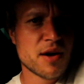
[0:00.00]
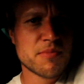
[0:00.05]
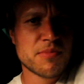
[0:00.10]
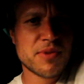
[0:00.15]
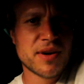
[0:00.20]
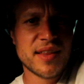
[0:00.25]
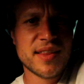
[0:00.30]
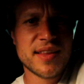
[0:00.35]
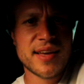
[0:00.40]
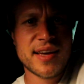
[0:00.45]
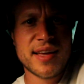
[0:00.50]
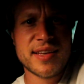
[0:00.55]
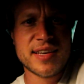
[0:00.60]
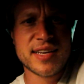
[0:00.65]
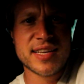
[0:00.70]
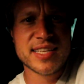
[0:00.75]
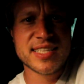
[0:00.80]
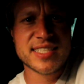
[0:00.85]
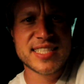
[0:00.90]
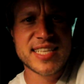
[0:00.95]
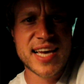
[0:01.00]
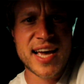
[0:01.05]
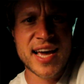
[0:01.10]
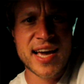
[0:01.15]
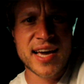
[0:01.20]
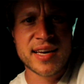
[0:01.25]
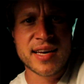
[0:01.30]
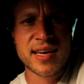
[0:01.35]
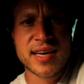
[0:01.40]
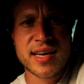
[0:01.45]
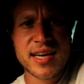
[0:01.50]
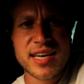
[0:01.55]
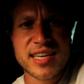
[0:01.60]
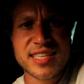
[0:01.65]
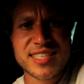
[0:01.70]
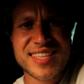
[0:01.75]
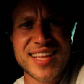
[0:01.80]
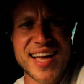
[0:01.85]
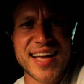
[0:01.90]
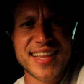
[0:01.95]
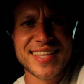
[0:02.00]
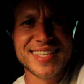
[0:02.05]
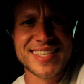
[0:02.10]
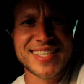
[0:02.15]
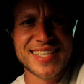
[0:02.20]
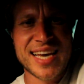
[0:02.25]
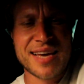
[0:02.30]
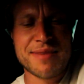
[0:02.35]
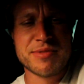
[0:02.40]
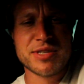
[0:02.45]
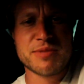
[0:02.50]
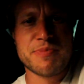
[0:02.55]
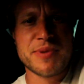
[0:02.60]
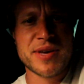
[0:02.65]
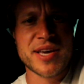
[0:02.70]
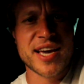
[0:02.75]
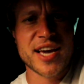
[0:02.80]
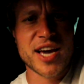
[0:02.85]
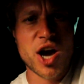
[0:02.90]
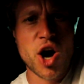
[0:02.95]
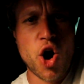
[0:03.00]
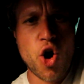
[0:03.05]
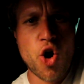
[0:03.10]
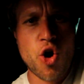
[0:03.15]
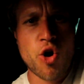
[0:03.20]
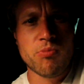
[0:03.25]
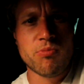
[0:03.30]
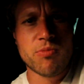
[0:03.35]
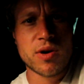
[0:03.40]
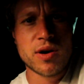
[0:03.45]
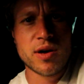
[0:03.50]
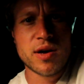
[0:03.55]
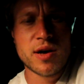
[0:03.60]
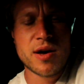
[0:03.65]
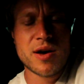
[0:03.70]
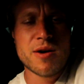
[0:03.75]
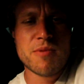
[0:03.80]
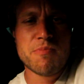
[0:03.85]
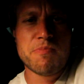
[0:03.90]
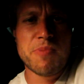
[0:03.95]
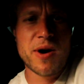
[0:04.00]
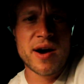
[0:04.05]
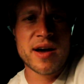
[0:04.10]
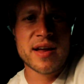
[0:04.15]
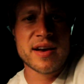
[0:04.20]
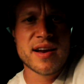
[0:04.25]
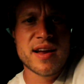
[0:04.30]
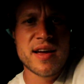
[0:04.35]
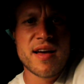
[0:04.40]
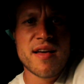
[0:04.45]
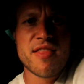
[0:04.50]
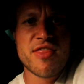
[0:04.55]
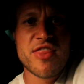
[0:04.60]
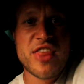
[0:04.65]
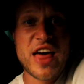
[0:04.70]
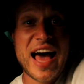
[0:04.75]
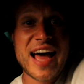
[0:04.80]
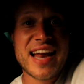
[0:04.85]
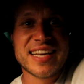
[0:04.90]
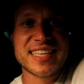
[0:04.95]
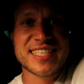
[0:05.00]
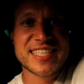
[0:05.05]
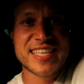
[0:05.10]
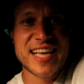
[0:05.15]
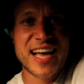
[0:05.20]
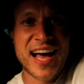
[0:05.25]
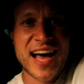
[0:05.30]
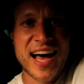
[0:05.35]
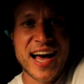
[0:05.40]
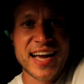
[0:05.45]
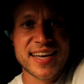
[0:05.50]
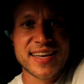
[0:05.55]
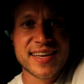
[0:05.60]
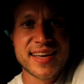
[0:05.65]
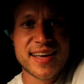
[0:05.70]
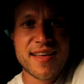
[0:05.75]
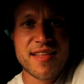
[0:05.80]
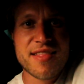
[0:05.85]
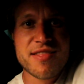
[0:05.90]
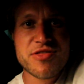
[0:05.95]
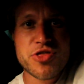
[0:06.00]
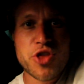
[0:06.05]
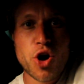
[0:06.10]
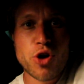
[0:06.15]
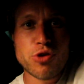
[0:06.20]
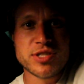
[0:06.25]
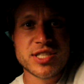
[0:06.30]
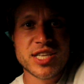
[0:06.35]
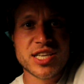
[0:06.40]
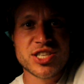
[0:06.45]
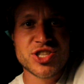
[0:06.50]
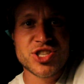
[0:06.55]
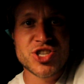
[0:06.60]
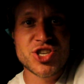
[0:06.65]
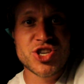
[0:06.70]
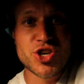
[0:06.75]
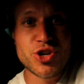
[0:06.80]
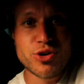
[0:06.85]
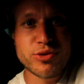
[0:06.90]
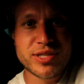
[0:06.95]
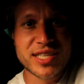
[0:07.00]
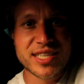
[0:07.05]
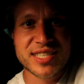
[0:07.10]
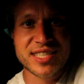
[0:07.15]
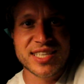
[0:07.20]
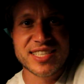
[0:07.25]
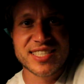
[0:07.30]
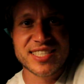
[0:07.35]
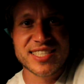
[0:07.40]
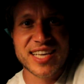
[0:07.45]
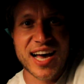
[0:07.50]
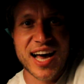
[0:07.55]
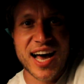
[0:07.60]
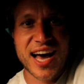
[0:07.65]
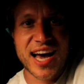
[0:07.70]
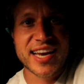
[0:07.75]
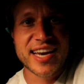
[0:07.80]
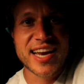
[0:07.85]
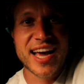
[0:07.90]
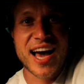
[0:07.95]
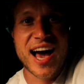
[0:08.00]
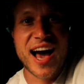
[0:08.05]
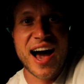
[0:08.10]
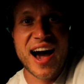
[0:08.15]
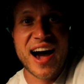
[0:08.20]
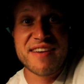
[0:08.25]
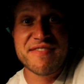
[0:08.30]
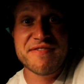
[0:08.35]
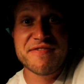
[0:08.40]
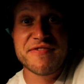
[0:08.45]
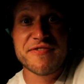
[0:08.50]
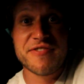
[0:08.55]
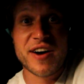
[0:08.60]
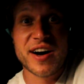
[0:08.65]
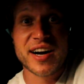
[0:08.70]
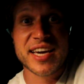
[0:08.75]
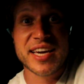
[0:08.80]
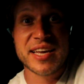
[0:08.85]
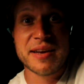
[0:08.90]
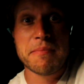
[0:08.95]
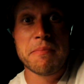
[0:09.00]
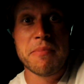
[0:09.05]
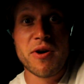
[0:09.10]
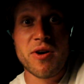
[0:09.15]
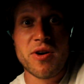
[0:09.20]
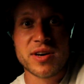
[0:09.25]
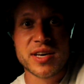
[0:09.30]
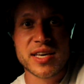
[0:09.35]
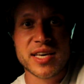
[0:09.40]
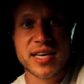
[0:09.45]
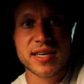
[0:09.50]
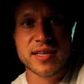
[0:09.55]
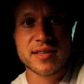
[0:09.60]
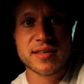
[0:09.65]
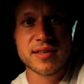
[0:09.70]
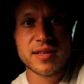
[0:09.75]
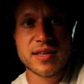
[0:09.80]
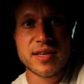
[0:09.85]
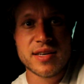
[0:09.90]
But at the end of the day, it's not the same as being home. But that aside, those excuses aside, I'm fucking bulking